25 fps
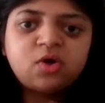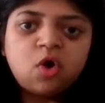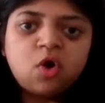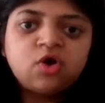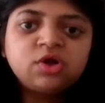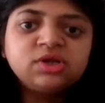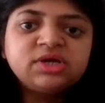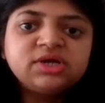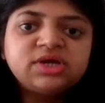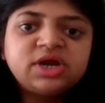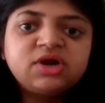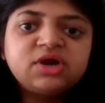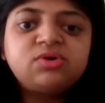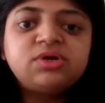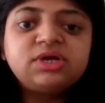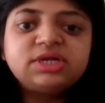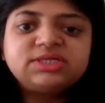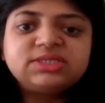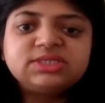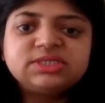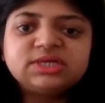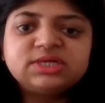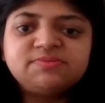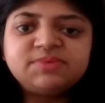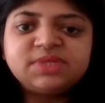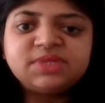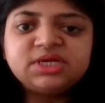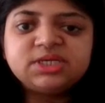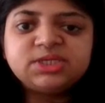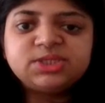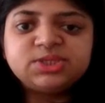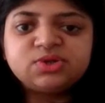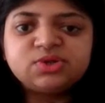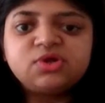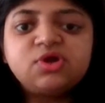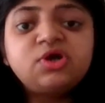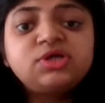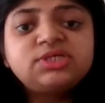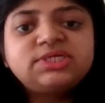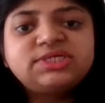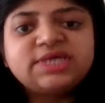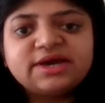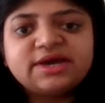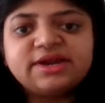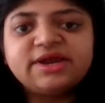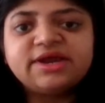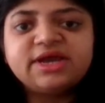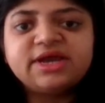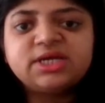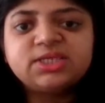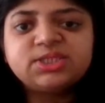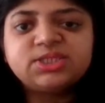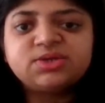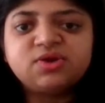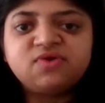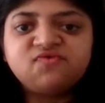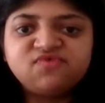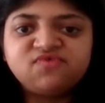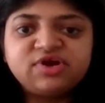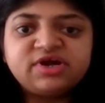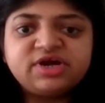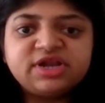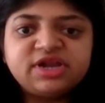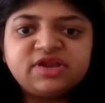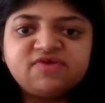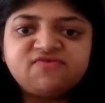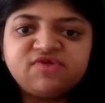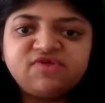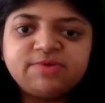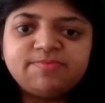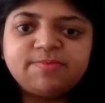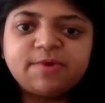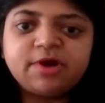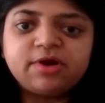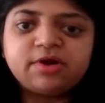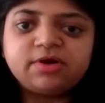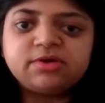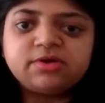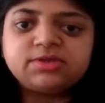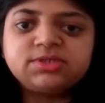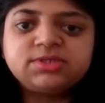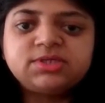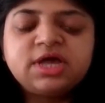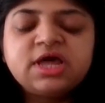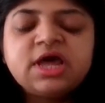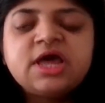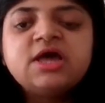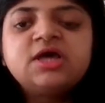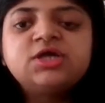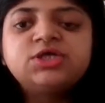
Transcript: on ground discrimination or segregation of the delivery partners.